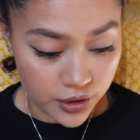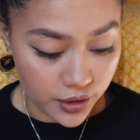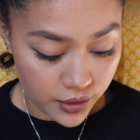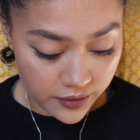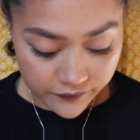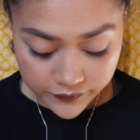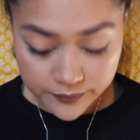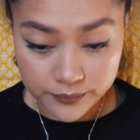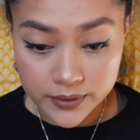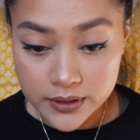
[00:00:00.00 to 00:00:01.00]
Good enough for
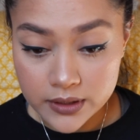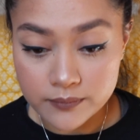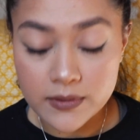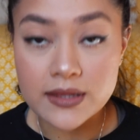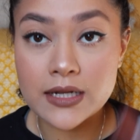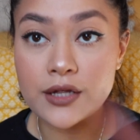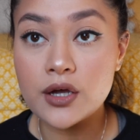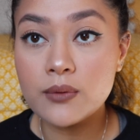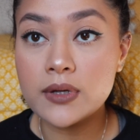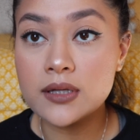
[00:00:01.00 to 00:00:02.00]
me. And then I
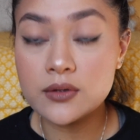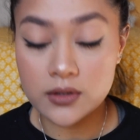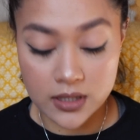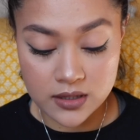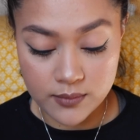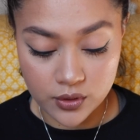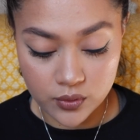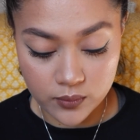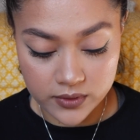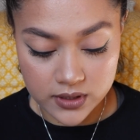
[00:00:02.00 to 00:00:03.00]
go in the middle
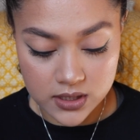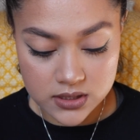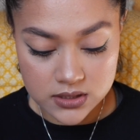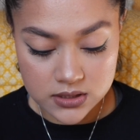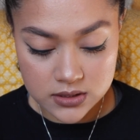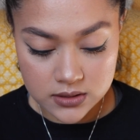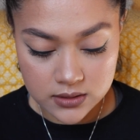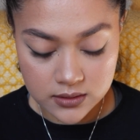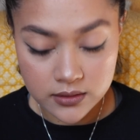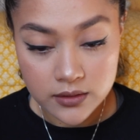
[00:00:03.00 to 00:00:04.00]
with this
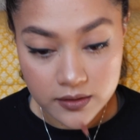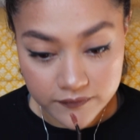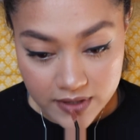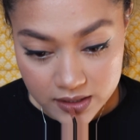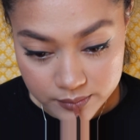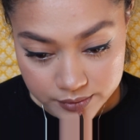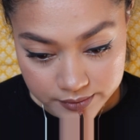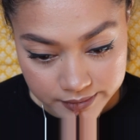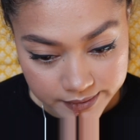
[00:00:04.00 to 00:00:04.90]
Infallible